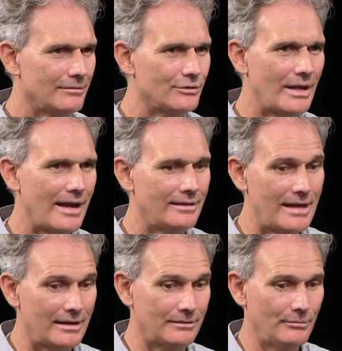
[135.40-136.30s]

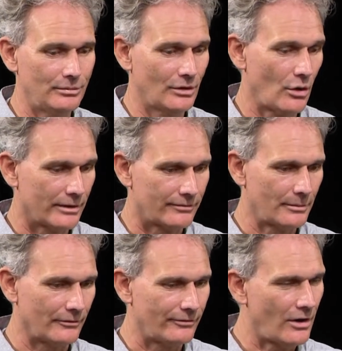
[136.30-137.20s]
then going
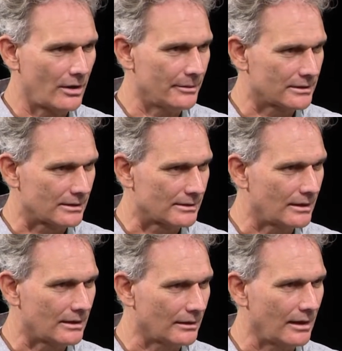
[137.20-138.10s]
from a farm into
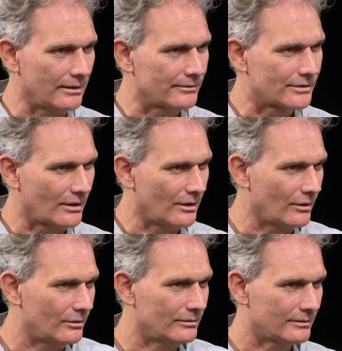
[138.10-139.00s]
city life.
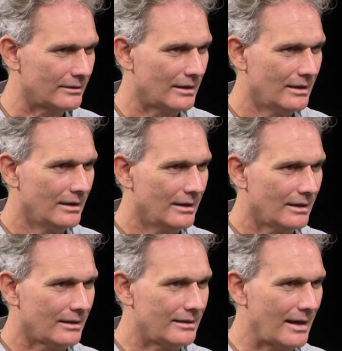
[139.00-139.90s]
So
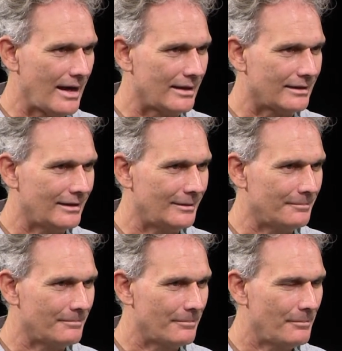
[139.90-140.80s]
that
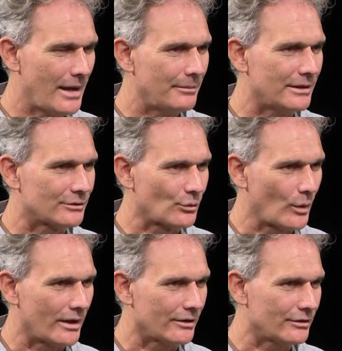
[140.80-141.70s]
maybe is
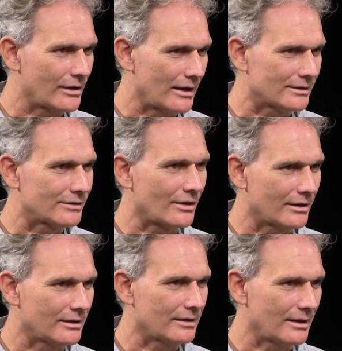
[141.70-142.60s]
where you guys
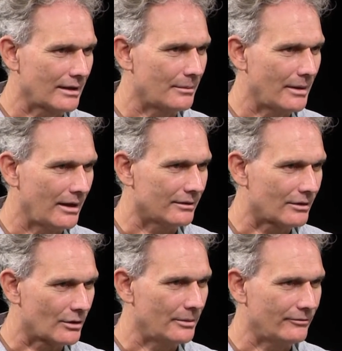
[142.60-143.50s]
started to think about
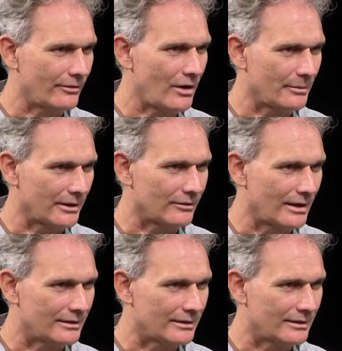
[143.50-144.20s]
urban farming, right?